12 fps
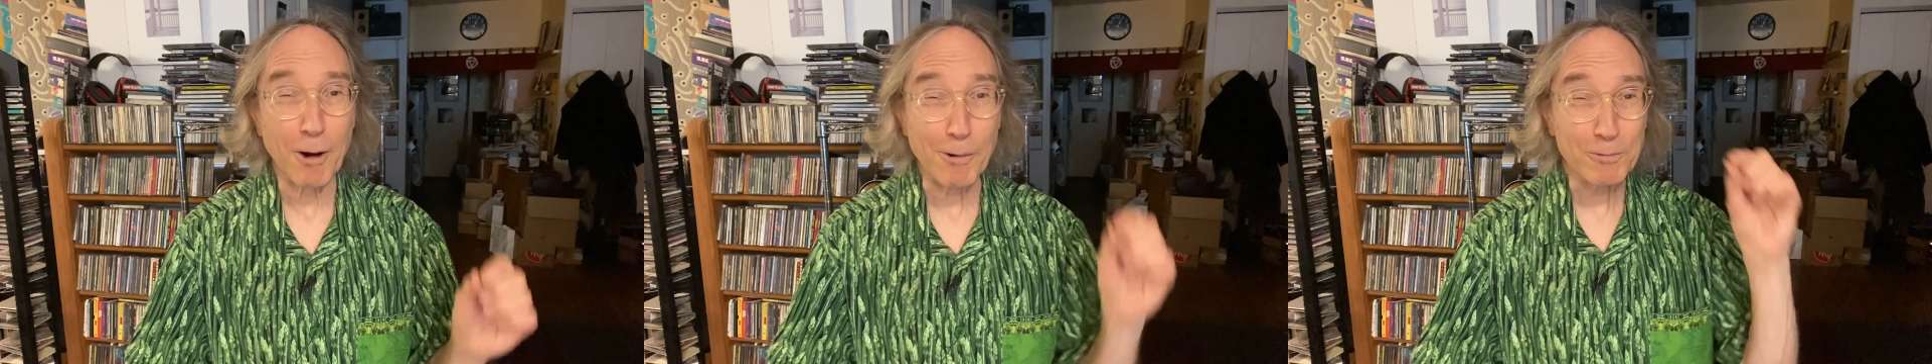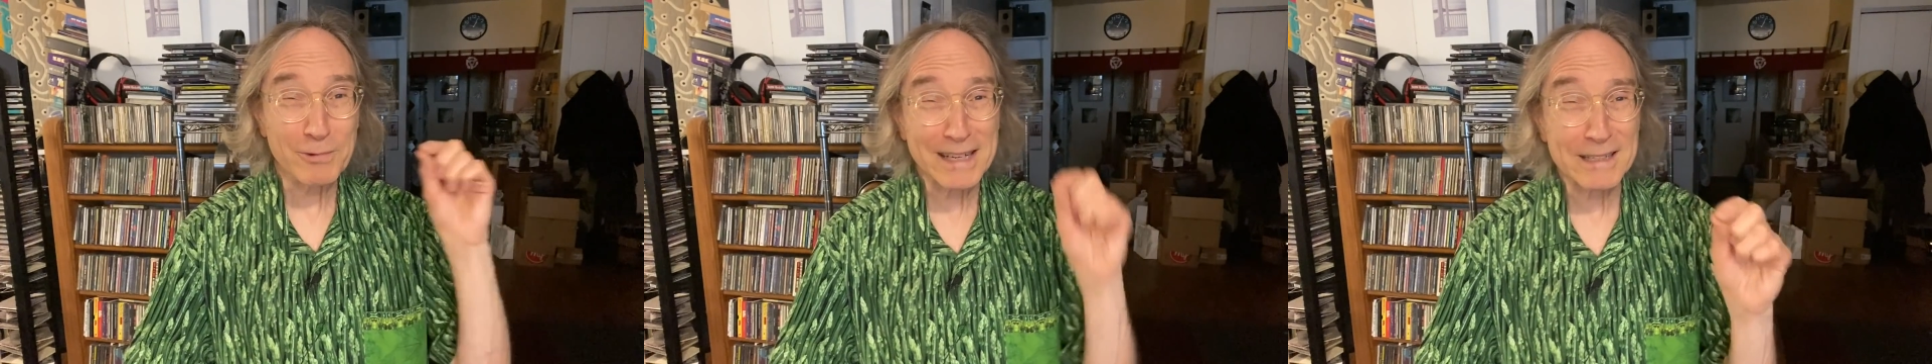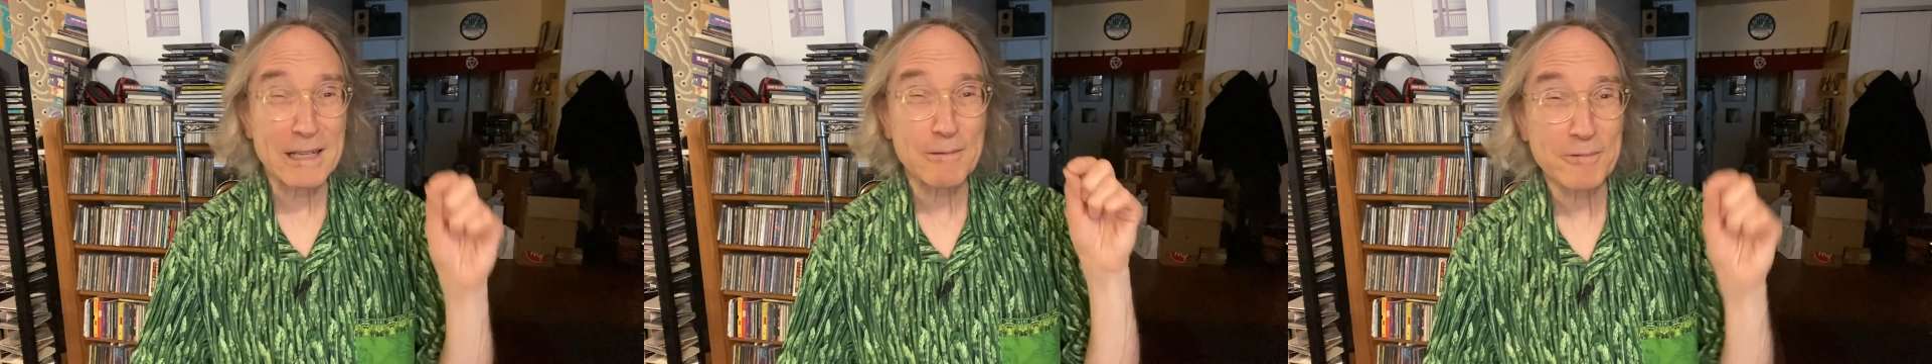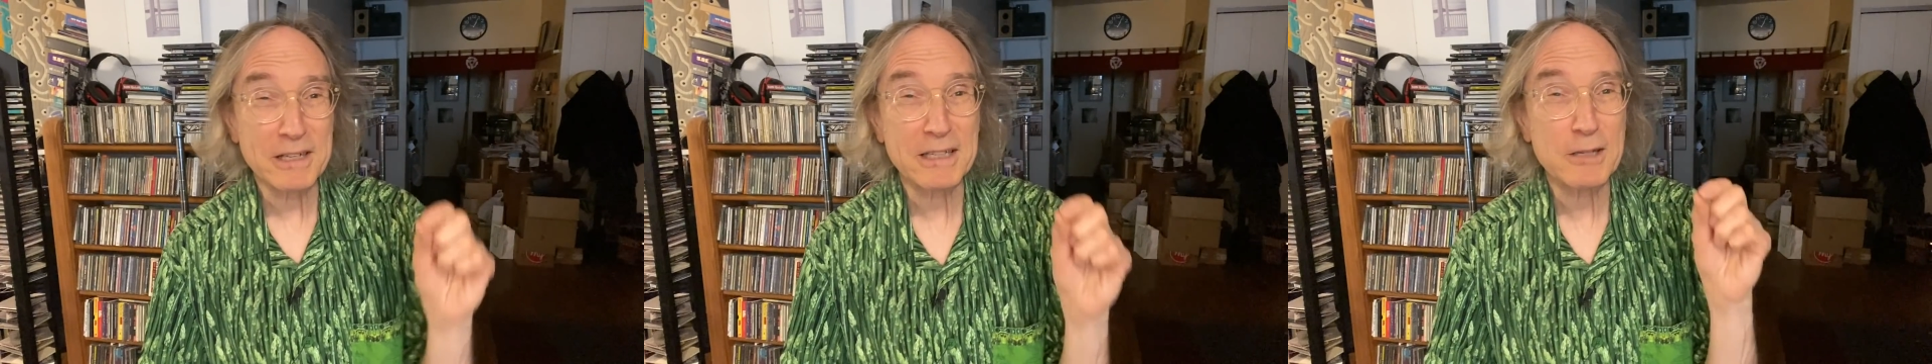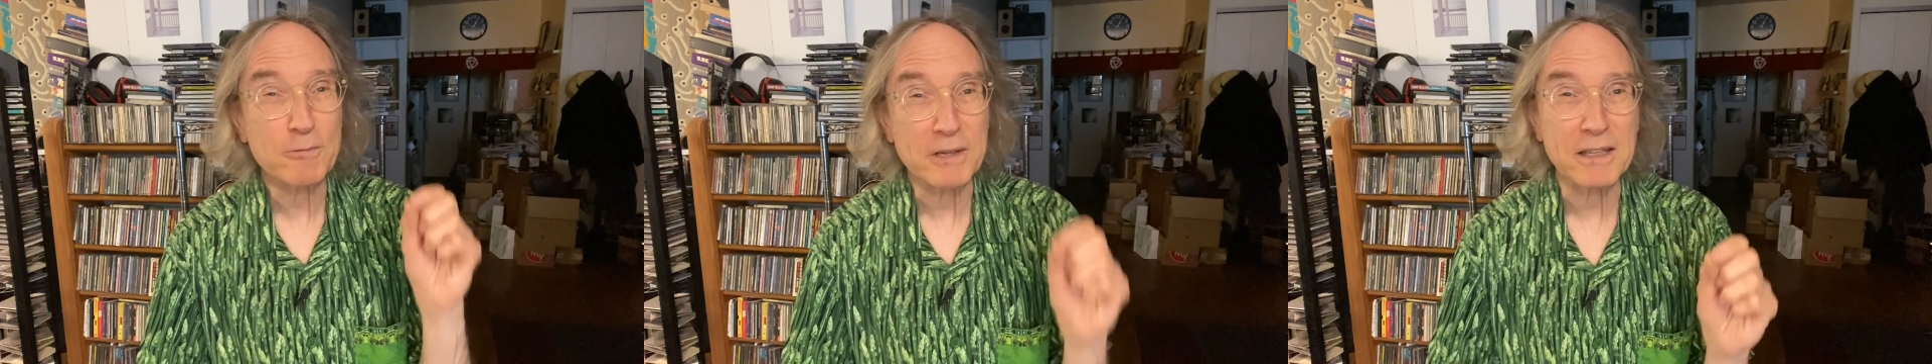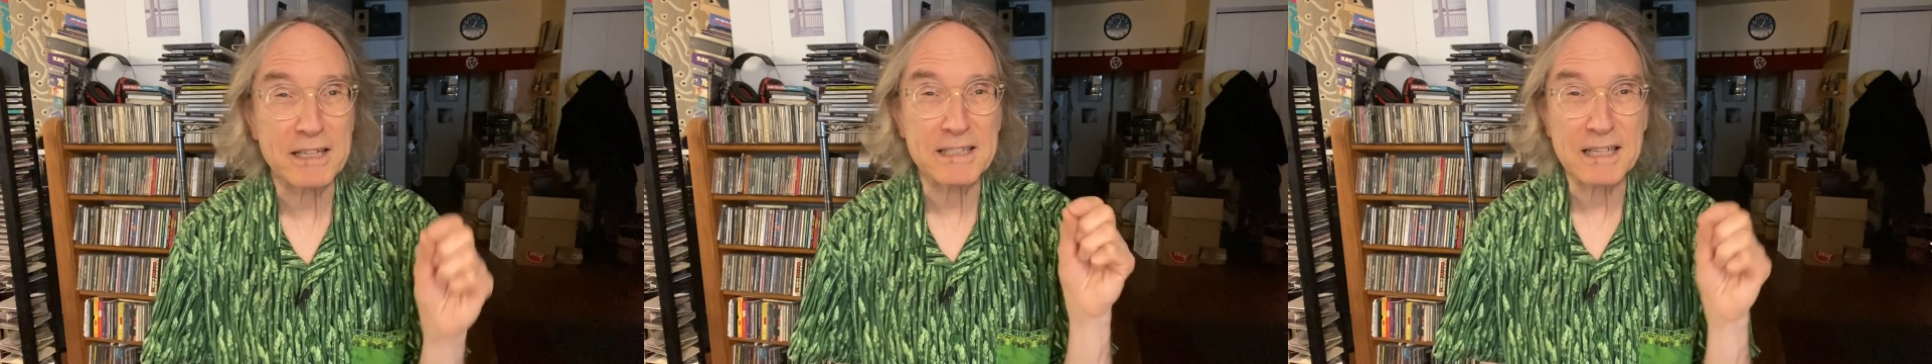are really, really,
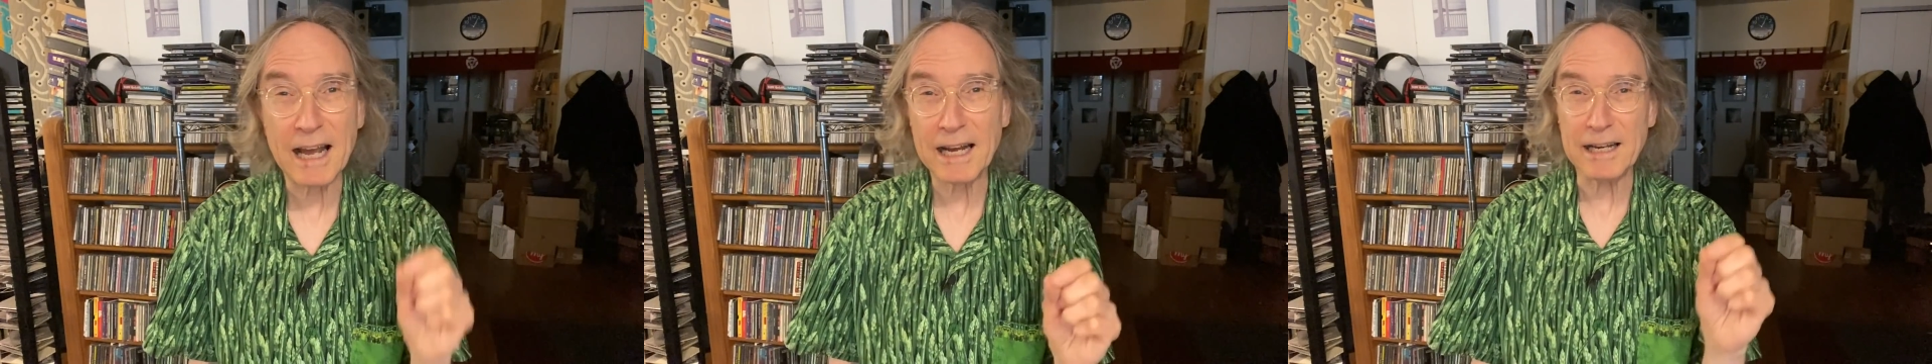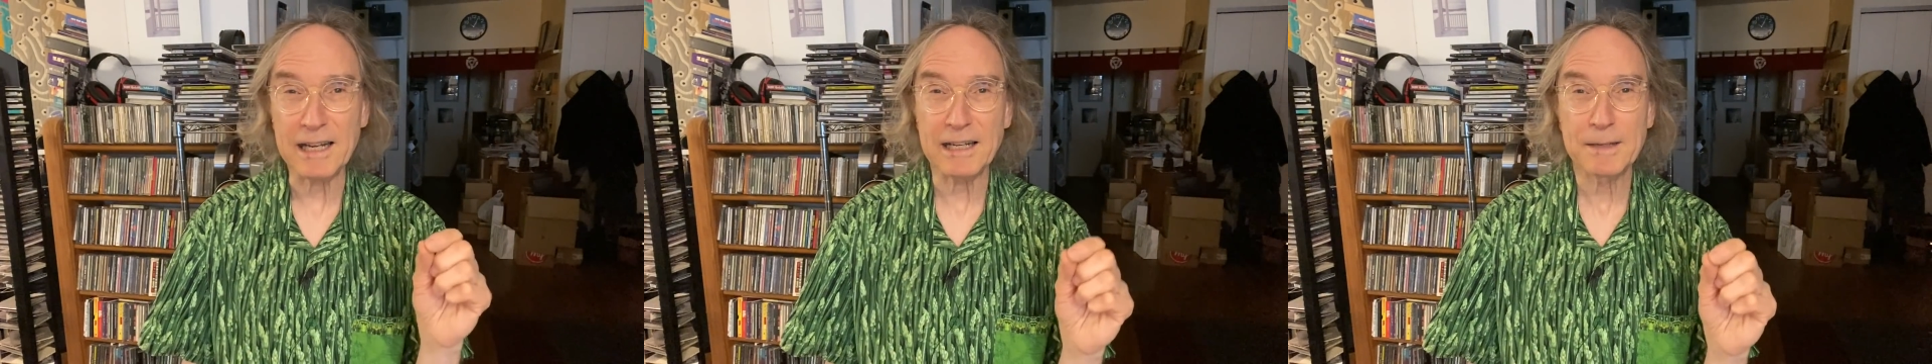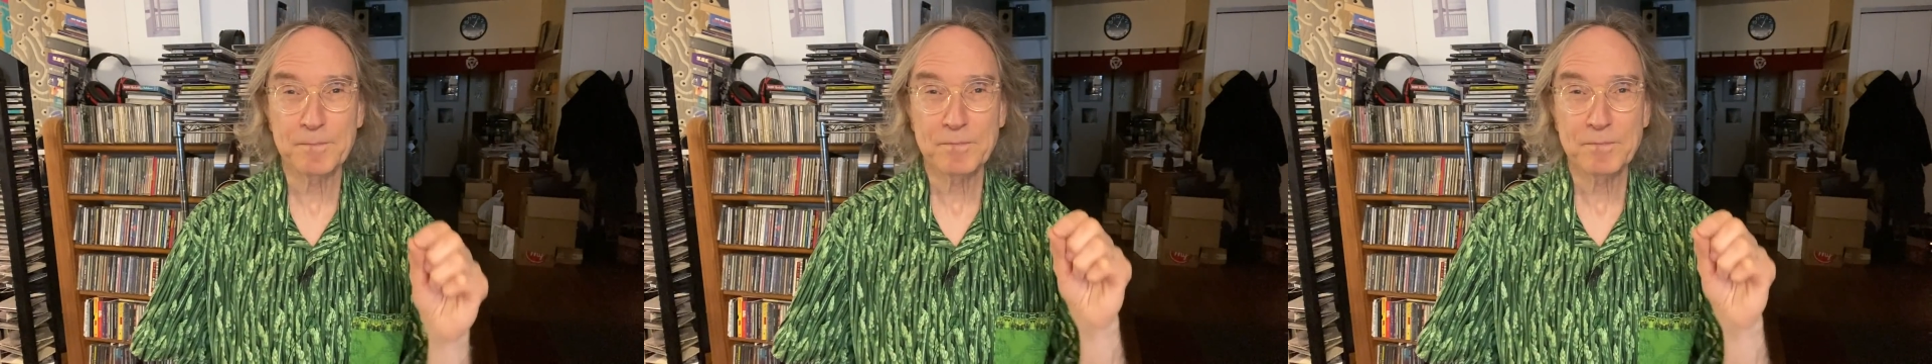really tiny